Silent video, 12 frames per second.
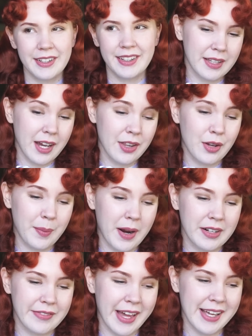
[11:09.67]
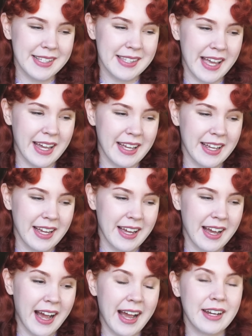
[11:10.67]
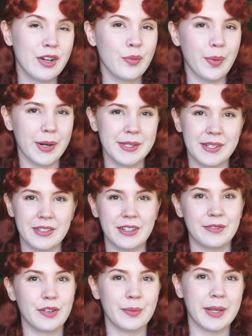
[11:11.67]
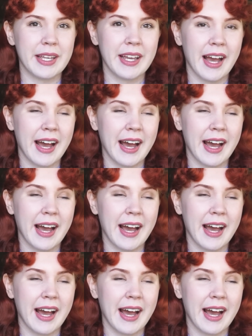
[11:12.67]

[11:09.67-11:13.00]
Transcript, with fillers: The other part of that is that I know personally for me,